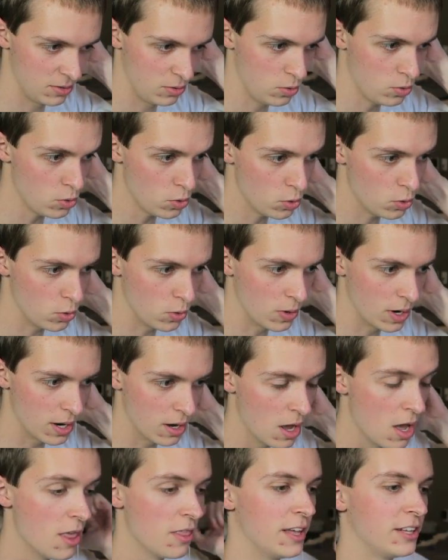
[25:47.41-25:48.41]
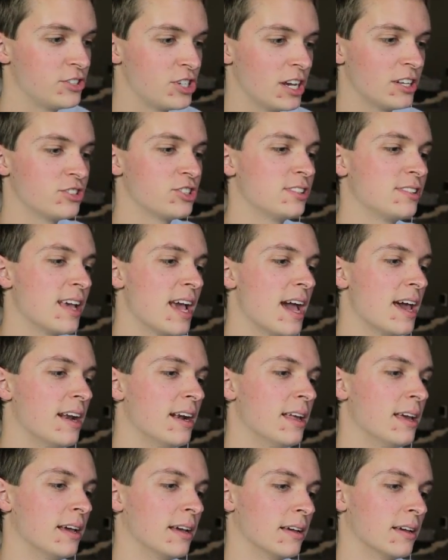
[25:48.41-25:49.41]
Ooh, they changed it to
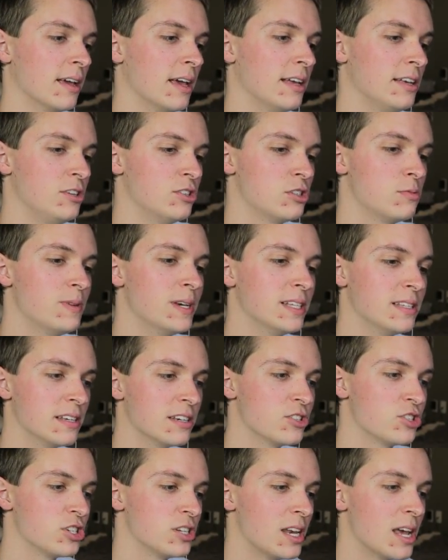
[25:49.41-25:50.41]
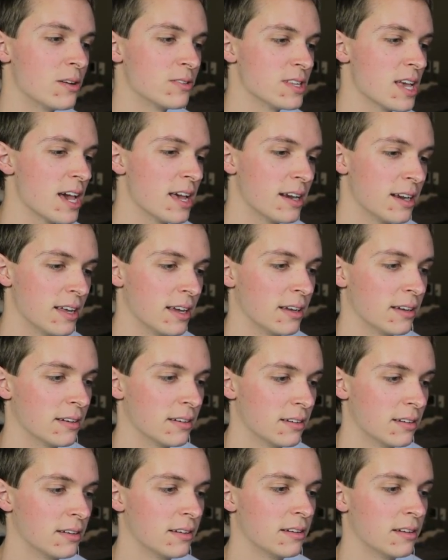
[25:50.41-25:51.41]
editing. It used to be addition, now it's
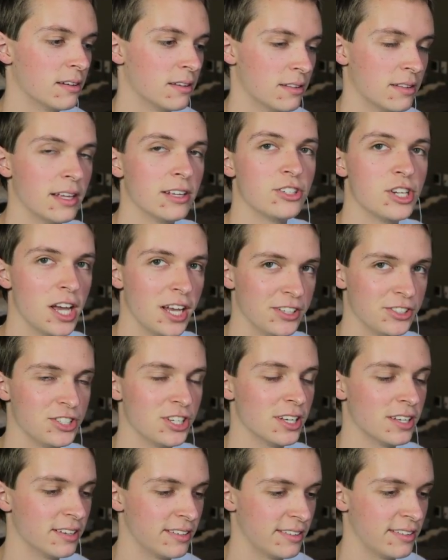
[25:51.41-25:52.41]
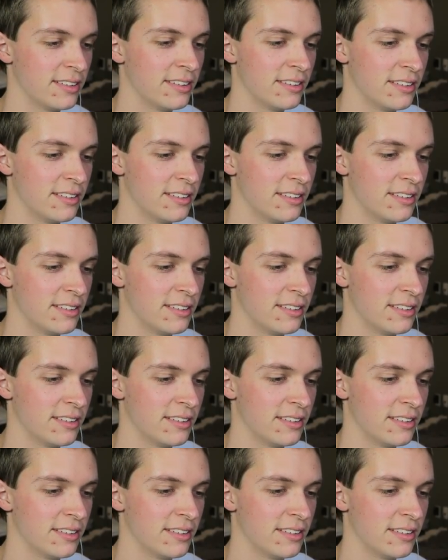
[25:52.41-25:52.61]
editing. They changed it.